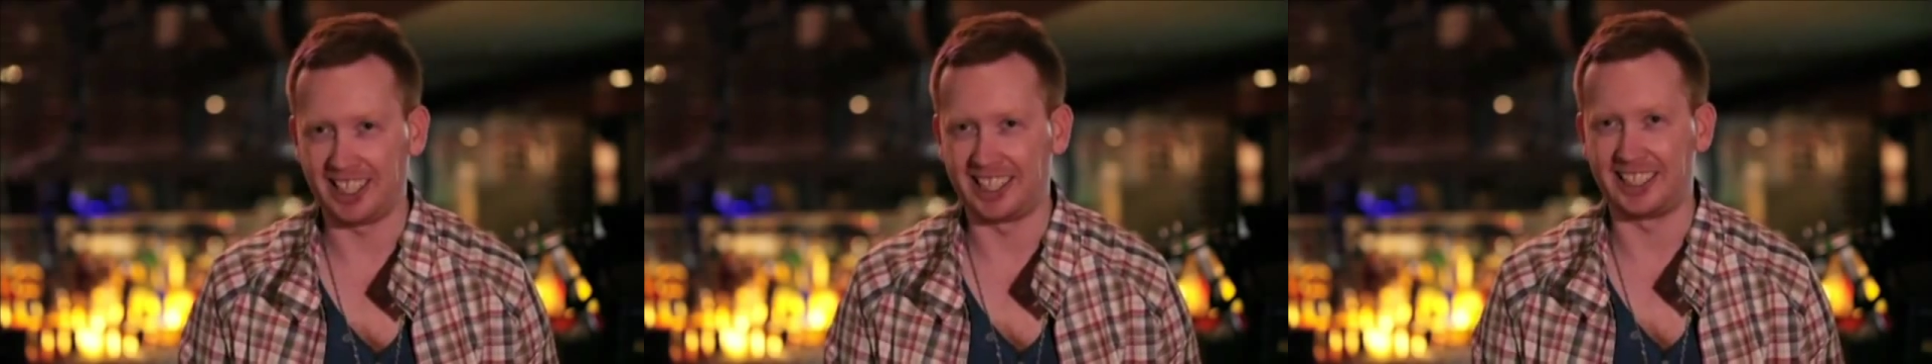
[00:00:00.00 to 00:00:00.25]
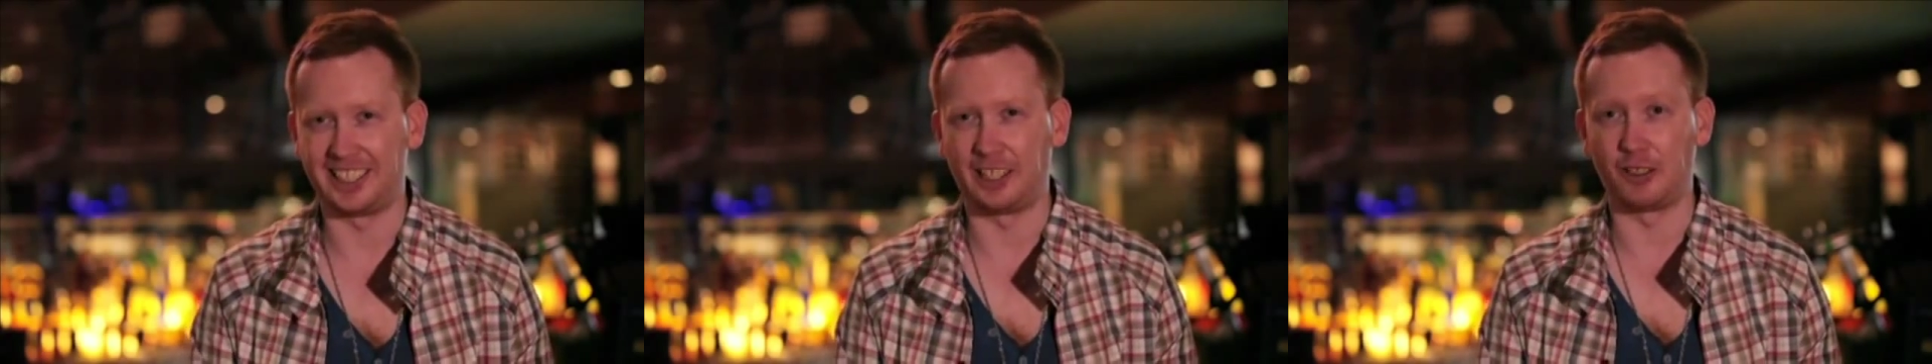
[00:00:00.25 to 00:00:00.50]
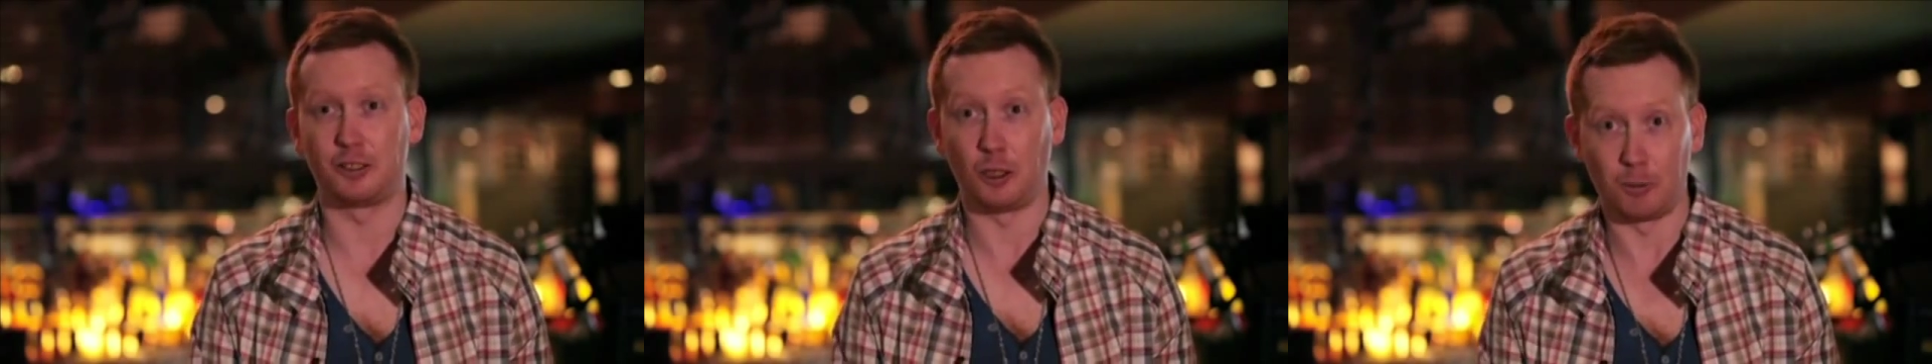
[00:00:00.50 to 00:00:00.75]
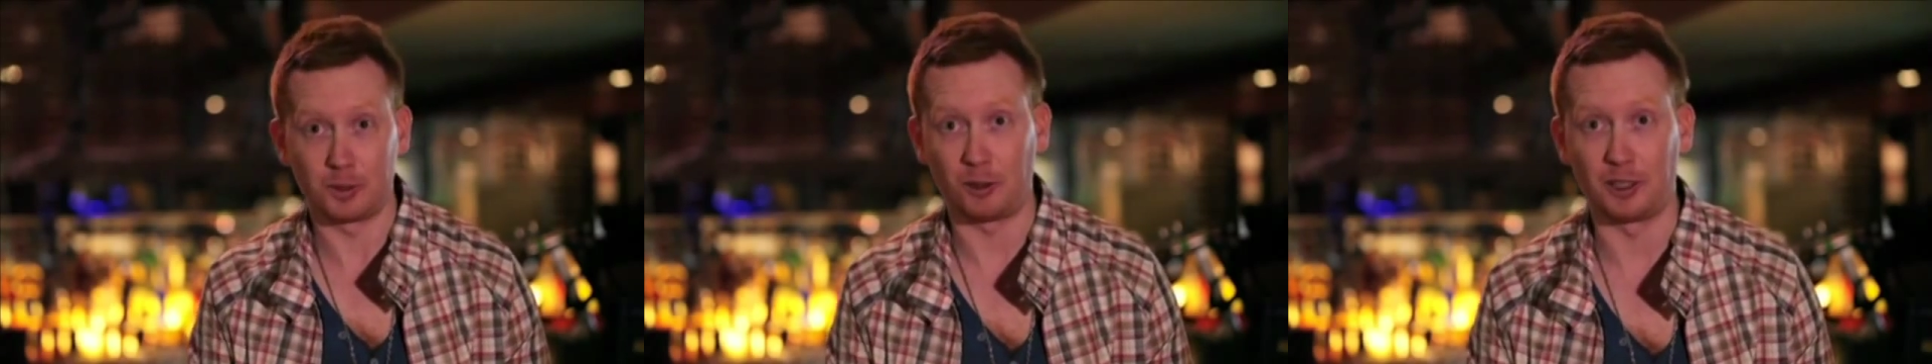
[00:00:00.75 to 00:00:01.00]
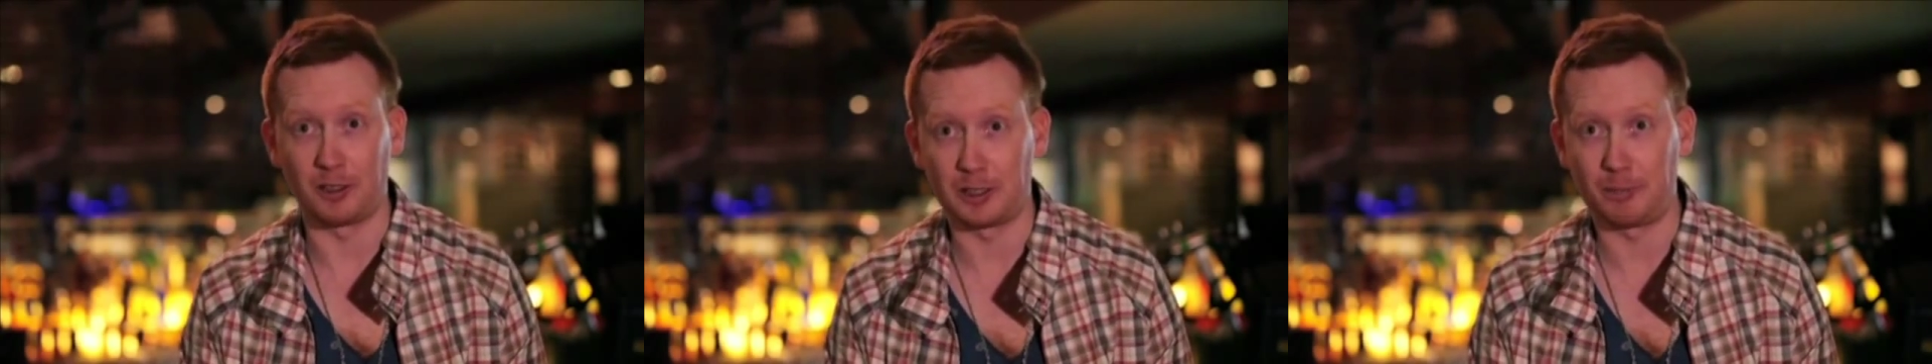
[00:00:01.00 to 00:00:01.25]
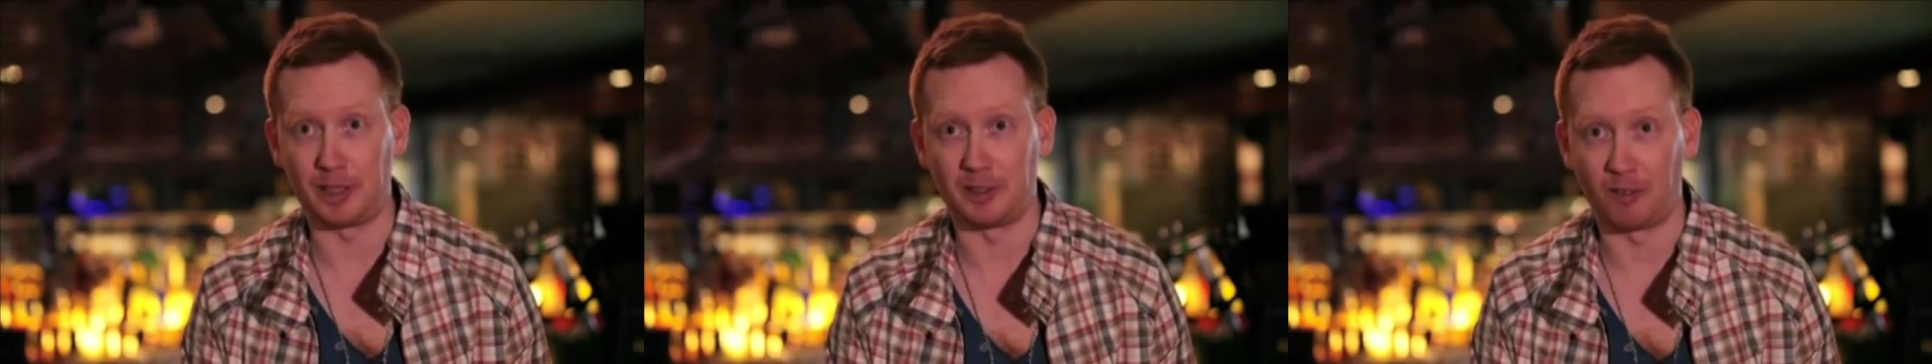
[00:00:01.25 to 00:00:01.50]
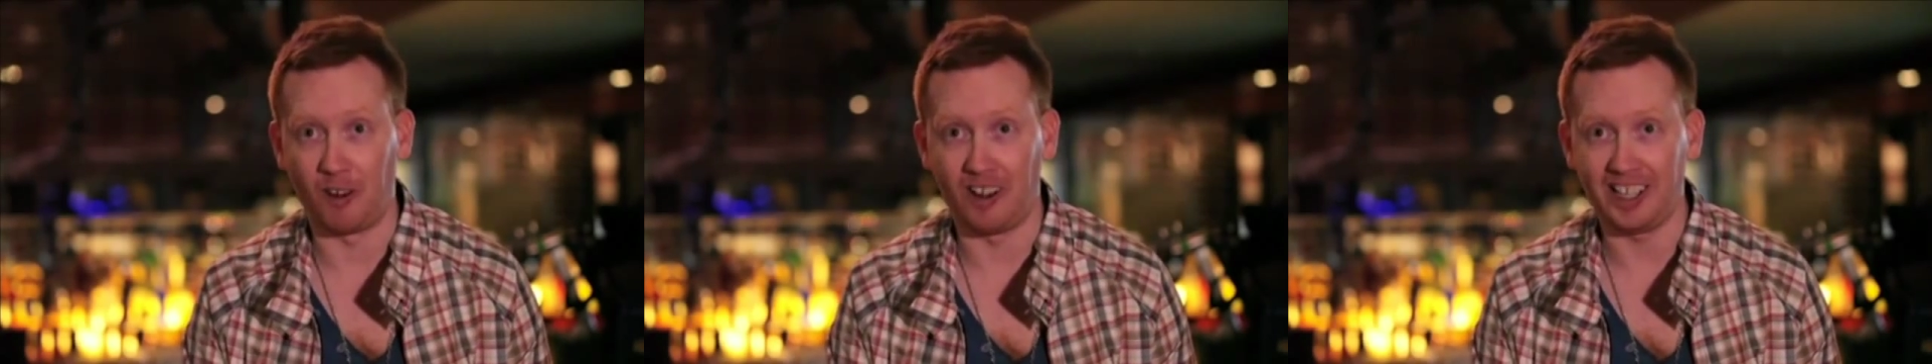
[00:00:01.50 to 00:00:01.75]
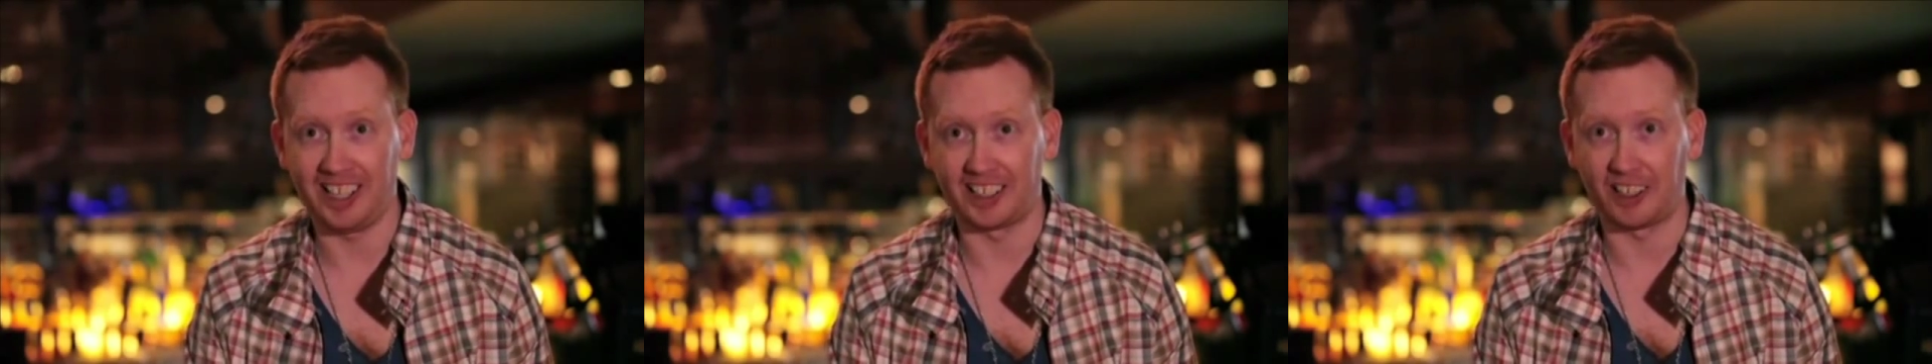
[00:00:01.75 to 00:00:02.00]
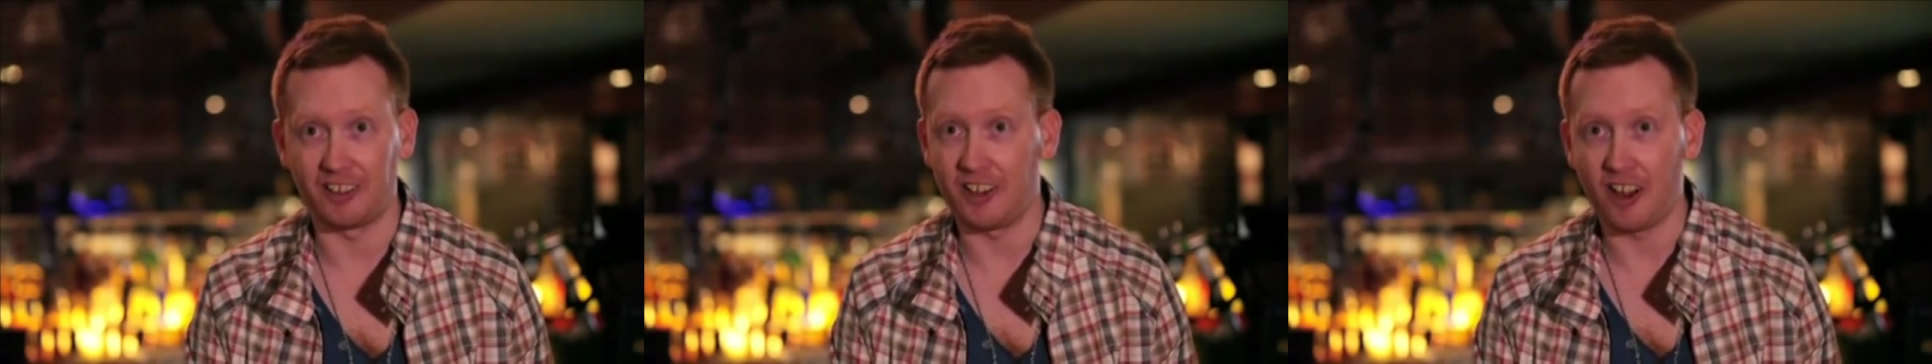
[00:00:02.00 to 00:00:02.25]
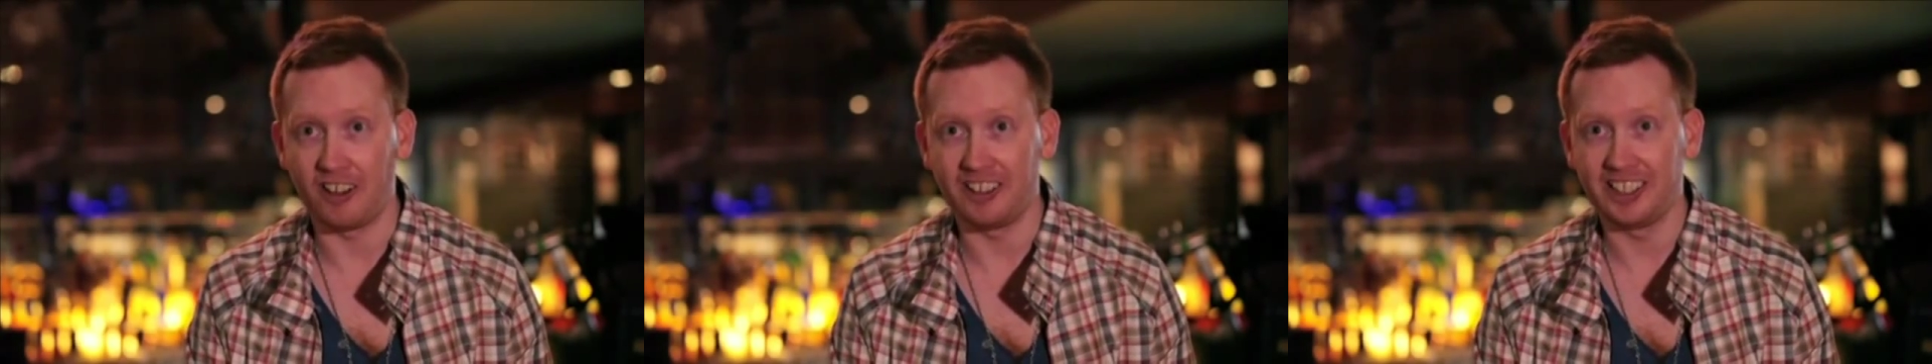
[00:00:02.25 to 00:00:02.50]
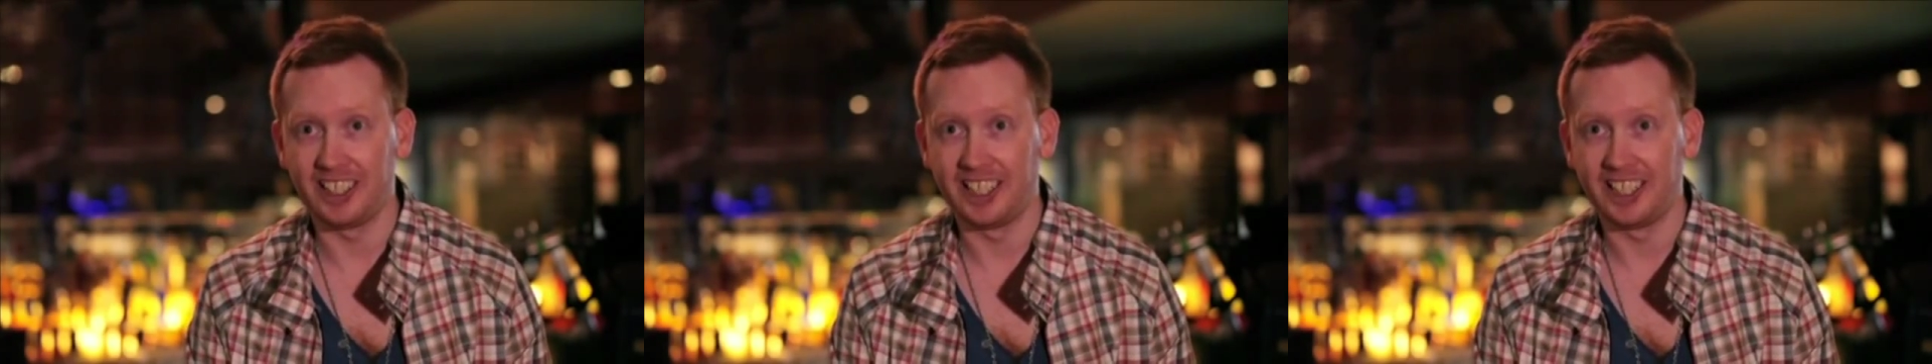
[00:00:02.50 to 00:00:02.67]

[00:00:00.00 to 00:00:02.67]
And then she goes, I'm sorry, did I spit in your eye? And I go, no.